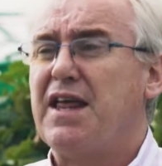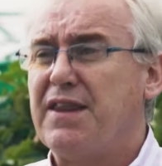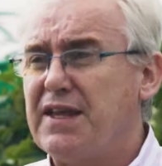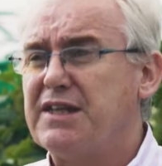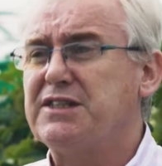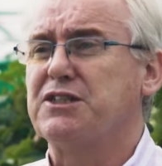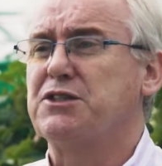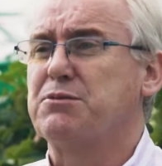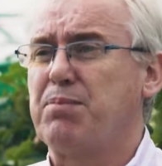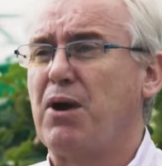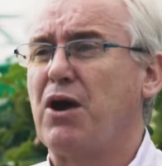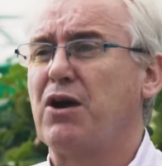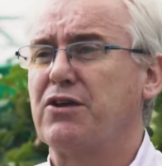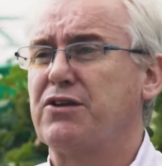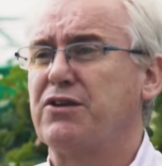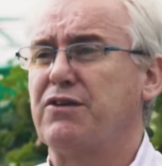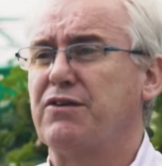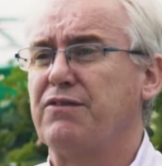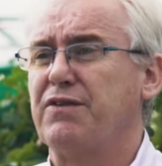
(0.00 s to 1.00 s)
This is
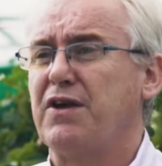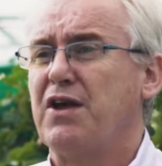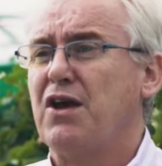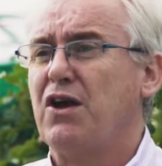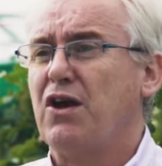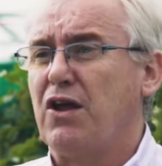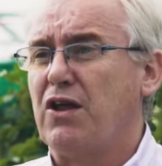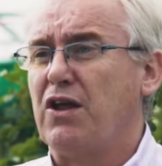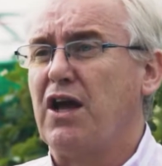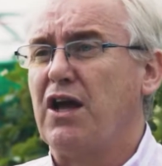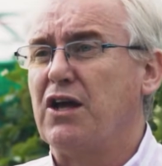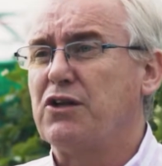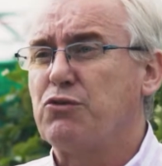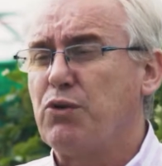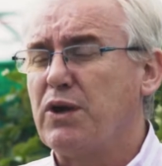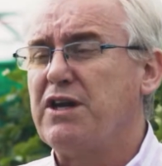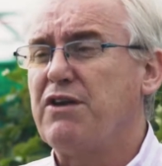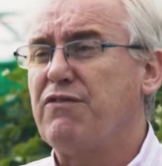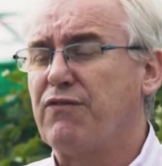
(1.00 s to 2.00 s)
part of
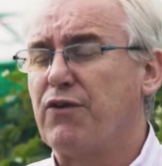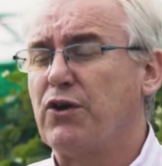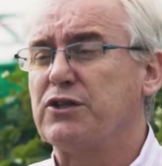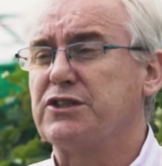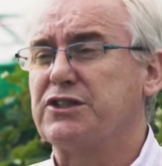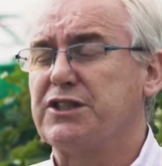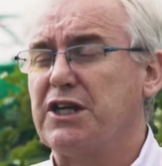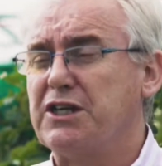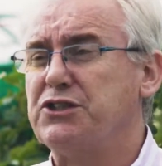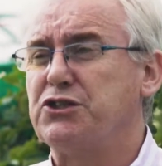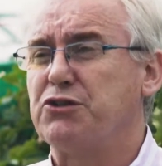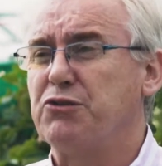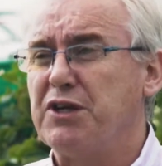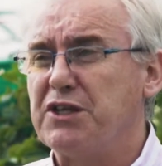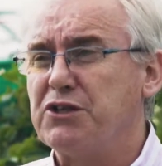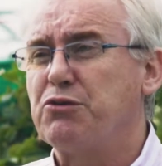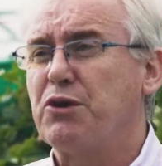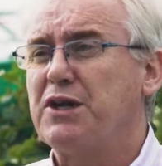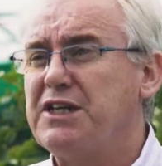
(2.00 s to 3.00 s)
21st century
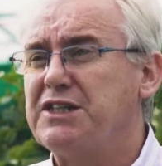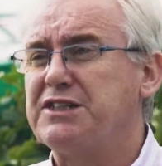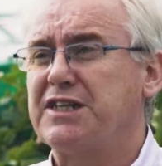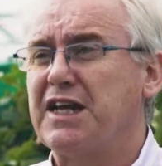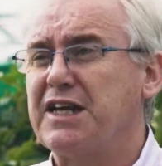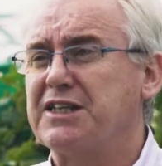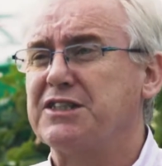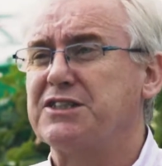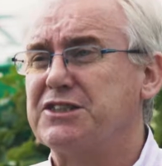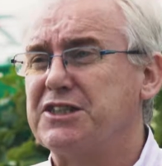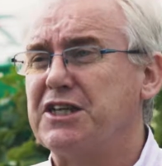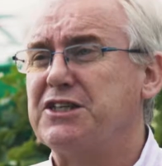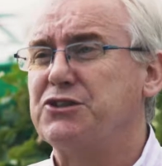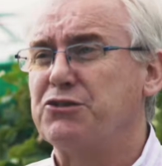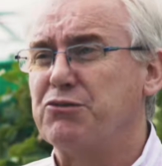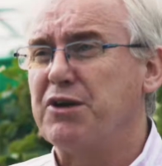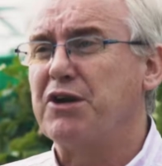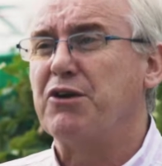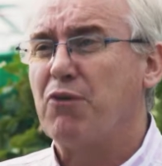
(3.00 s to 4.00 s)
and 22nd
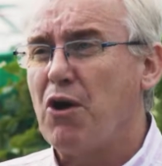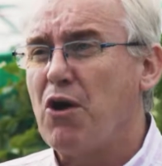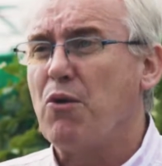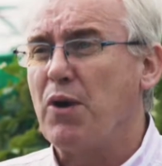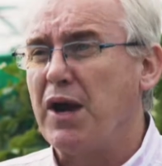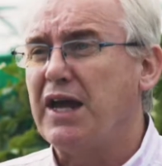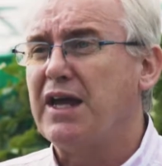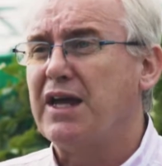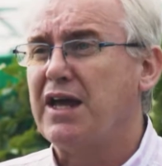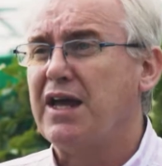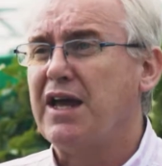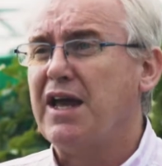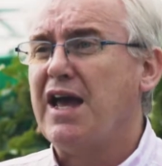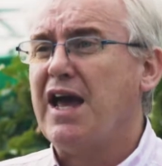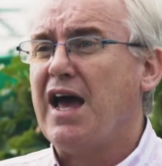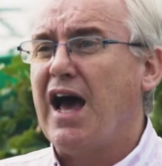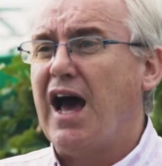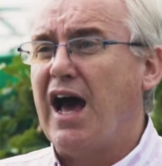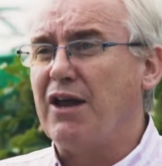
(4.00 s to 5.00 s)
century growing,
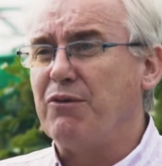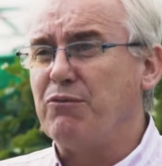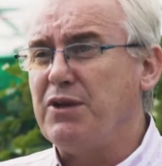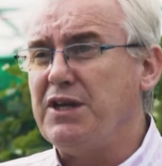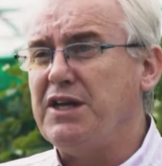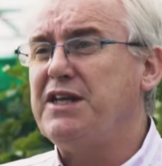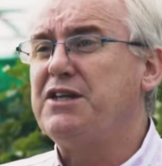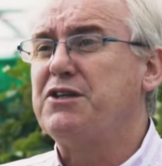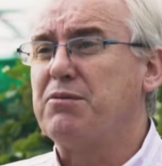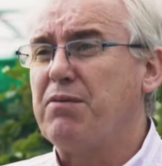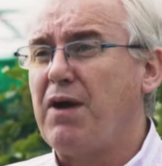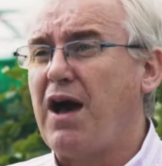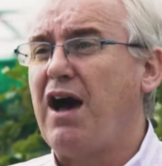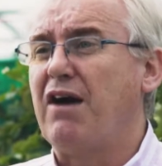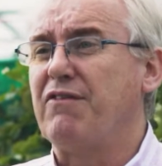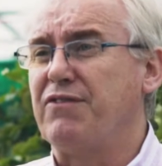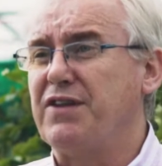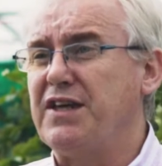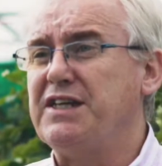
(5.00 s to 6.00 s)
and we need to
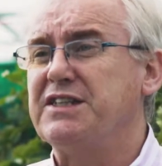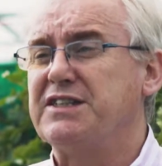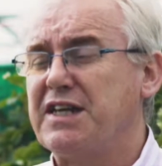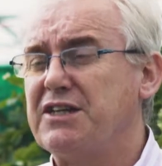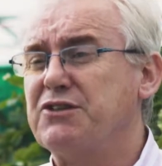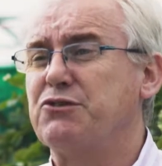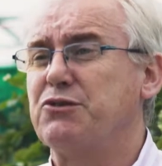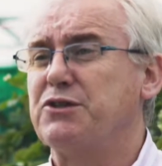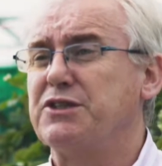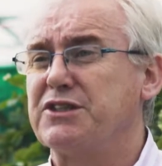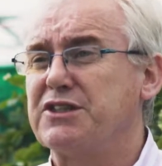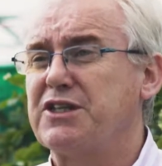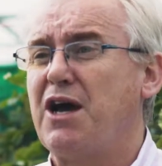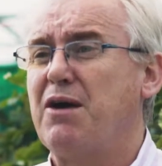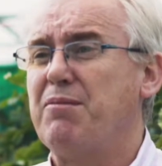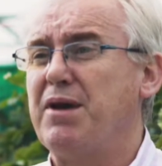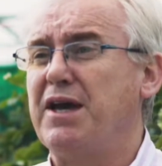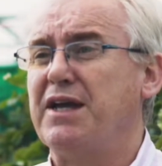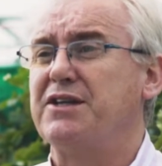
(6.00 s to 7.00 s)
have these entrants
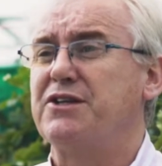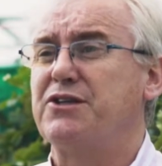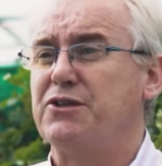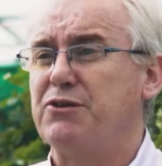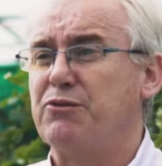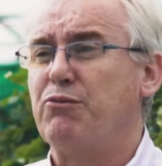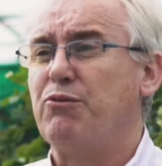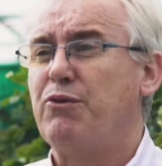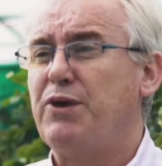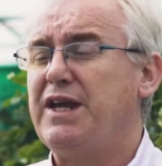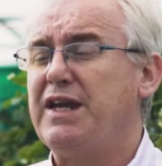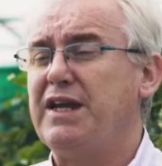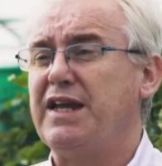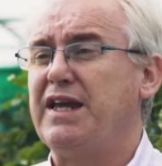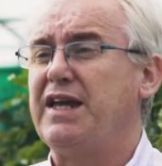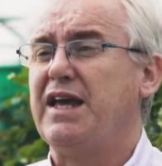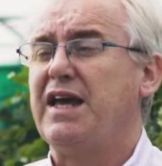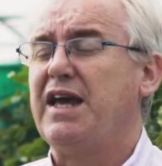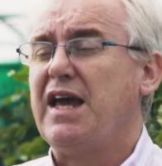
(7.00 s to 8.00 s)
come in to
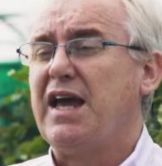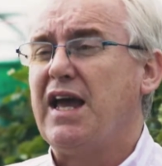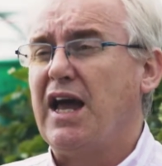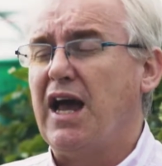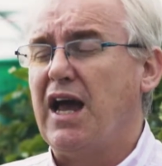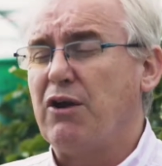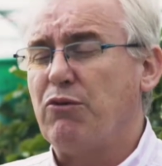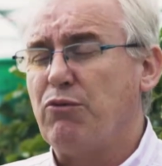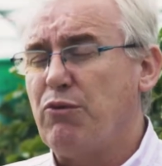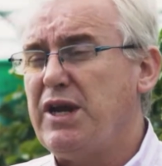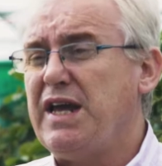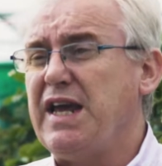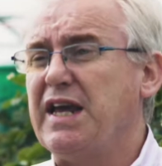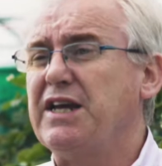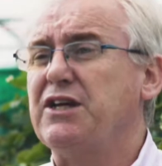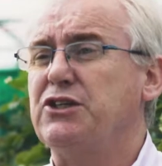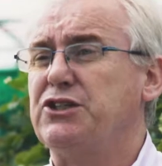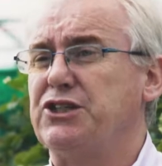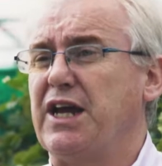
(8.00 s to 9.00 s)
really
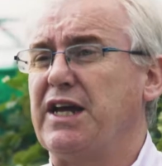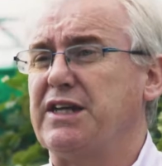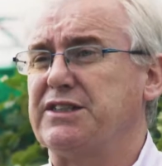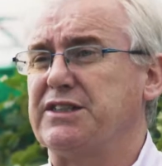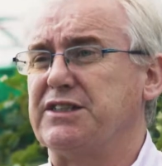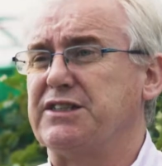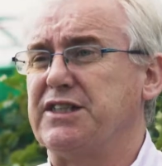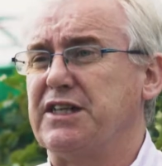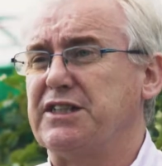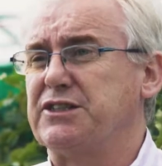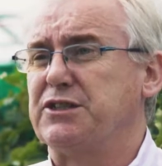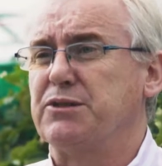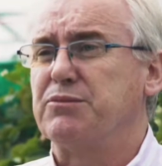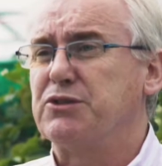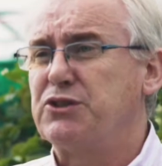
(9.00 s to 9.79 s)
re-energize the system.